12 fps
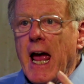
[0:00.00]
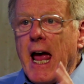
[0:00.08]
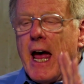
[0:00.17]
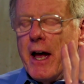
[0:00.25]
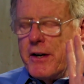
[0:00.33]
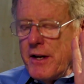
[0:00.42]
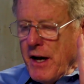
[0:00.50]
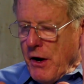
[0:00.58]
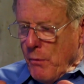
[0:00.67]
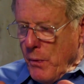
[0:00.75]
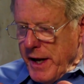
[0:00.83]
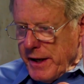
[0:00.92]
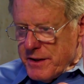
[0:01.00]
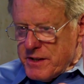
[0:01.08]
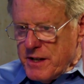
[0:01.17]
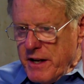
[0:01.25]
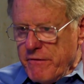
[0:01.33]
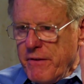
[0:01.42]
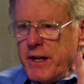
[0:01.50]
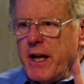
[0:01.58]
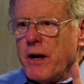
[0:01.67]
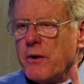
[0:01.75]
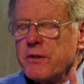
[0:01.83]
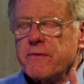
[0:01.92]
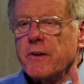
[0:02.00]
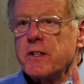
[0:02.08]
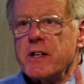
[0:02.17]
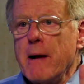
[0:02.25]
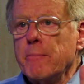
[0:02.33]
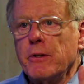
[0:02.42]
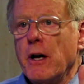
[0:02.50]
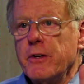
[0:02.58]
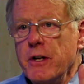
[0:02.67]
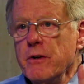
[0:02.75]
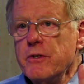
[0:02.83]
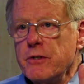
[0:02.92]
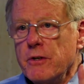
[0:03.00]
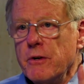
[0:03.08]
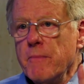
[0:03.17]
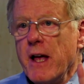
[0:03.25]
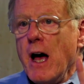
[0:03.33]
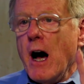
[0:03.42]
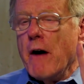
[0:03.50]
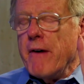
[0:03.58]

And we can see videos, for example, on YouTube mm-hmm.